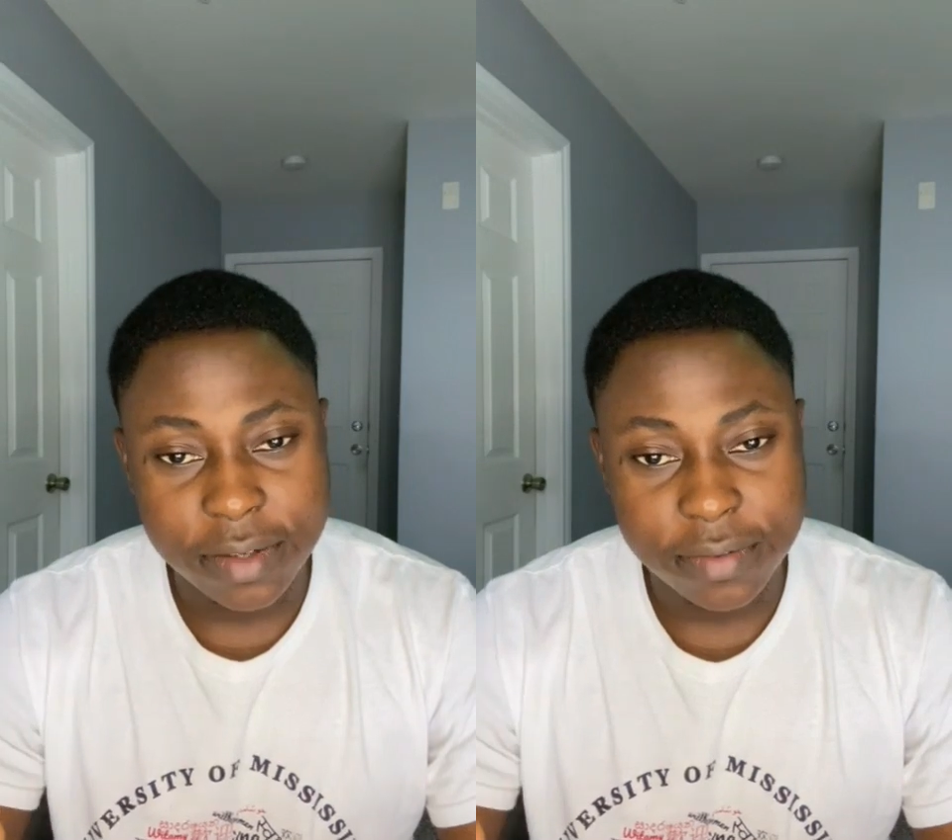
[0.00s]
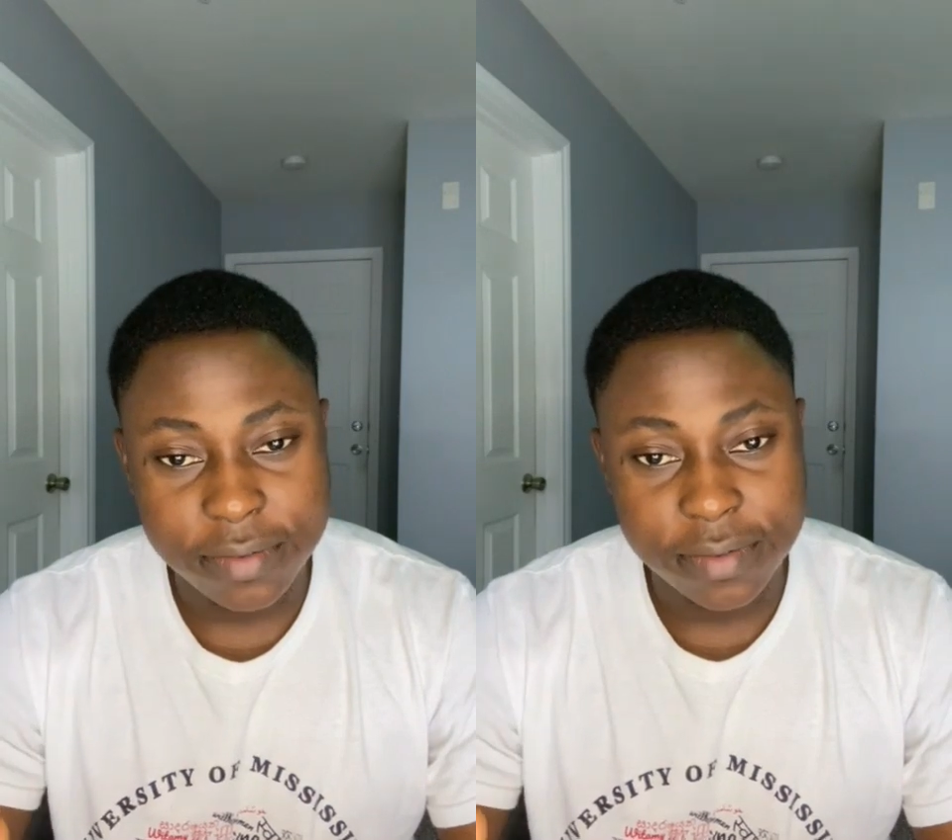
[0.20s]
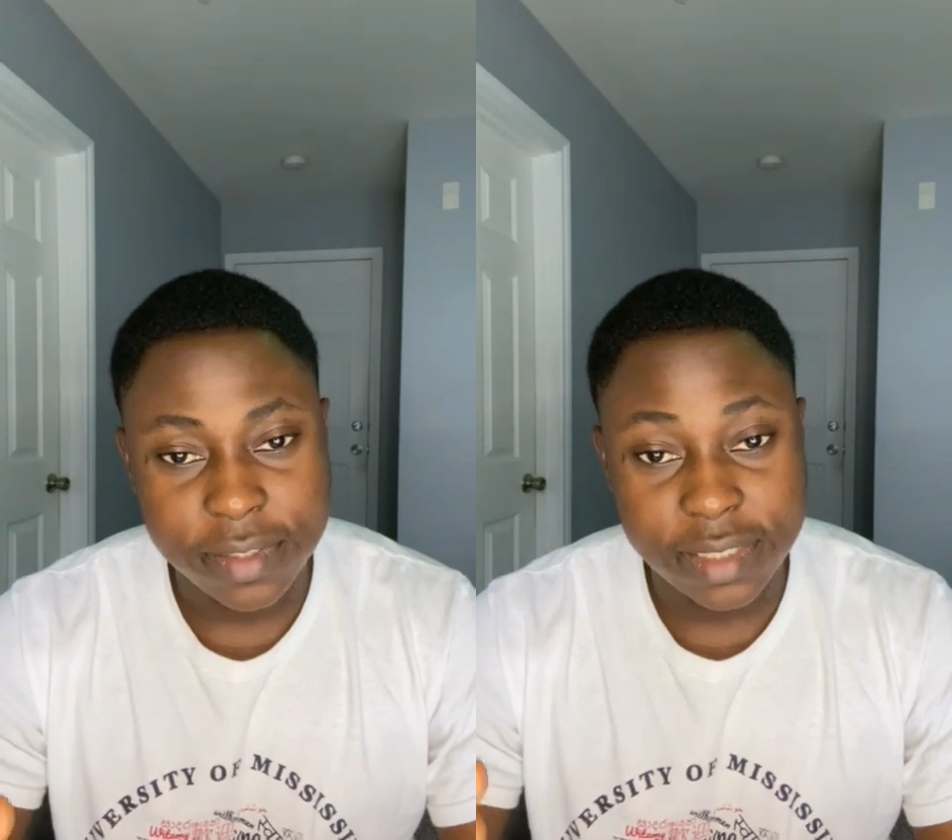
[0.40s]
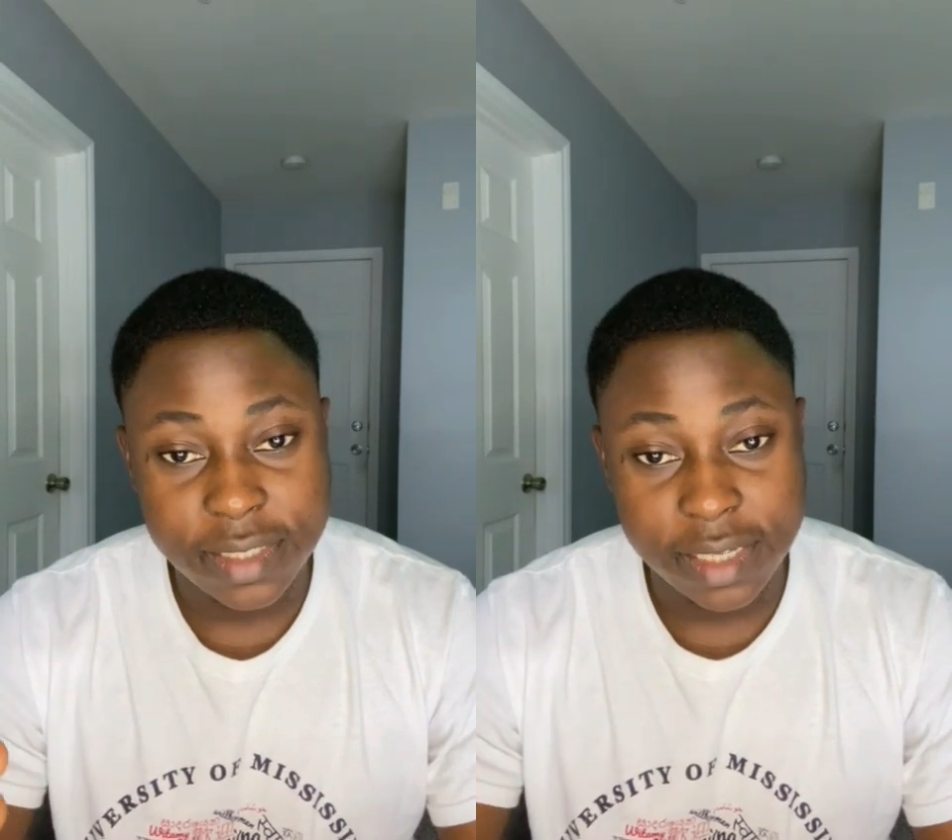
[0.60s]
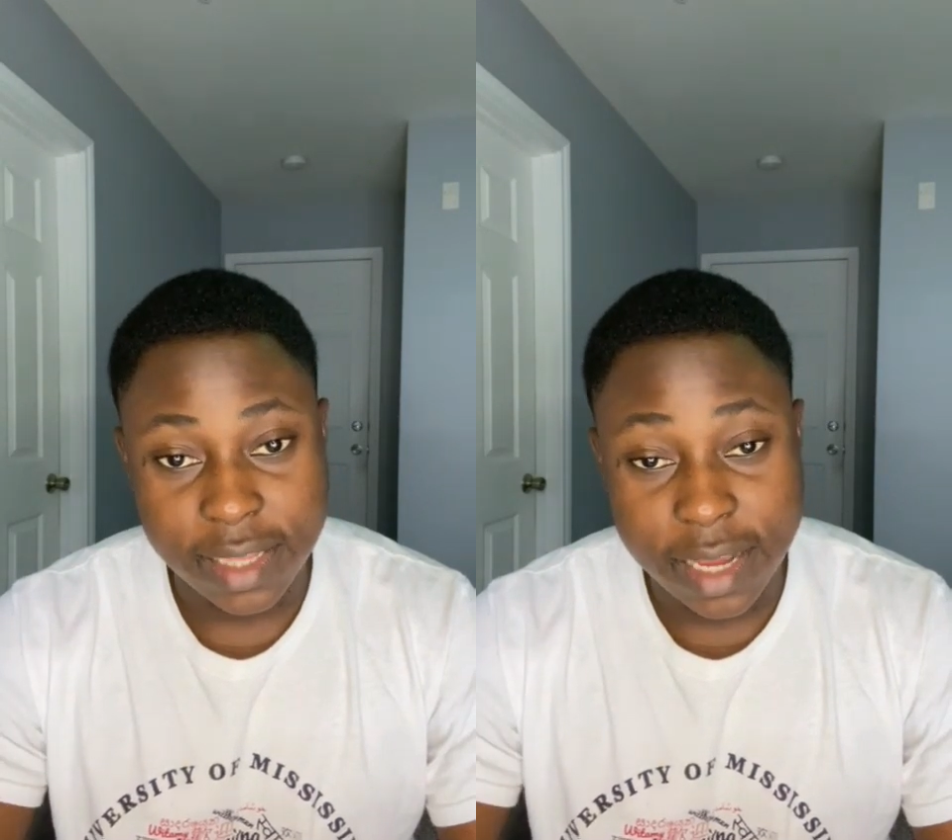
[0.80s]
of
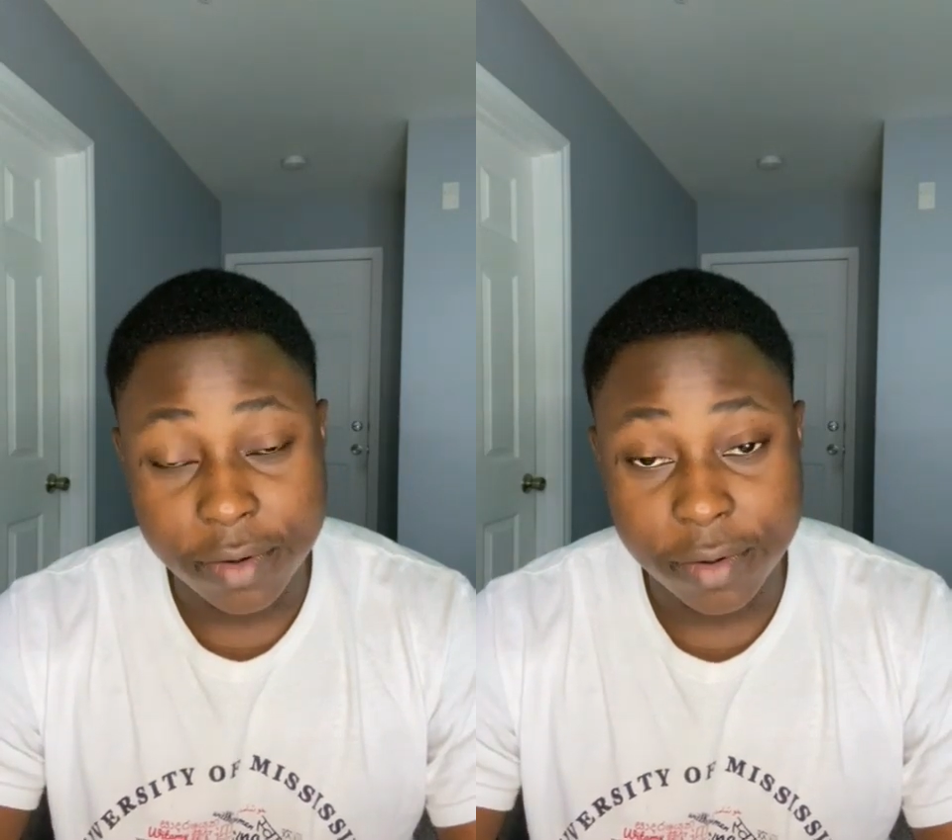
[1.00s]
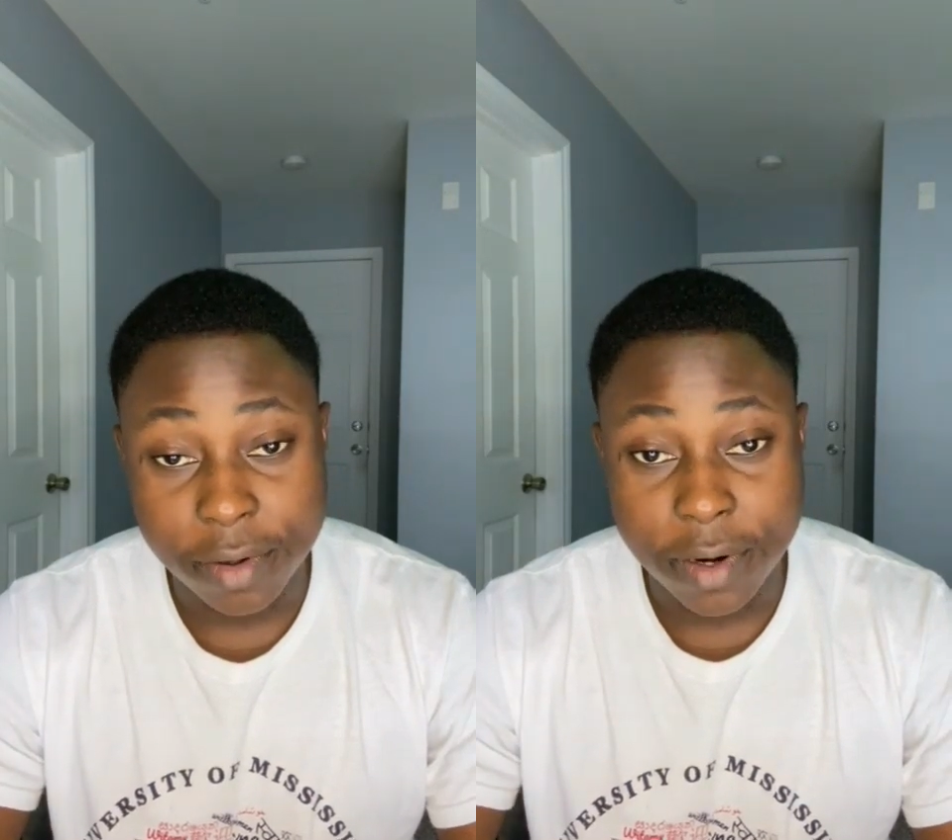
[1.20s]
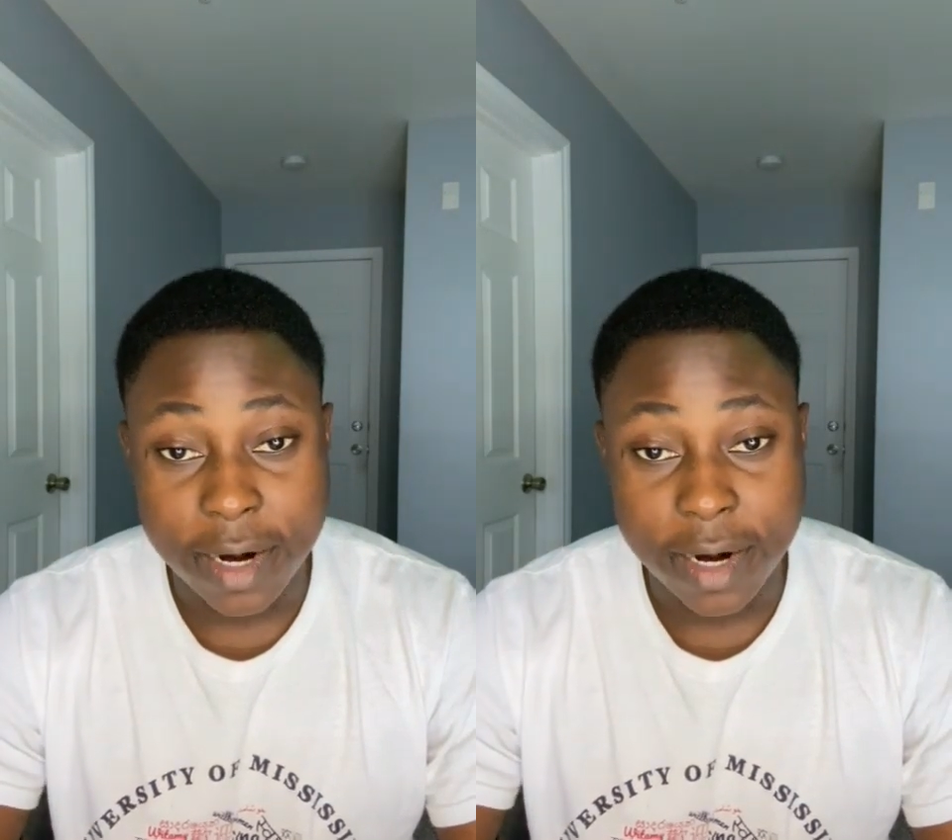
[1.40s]
scenario,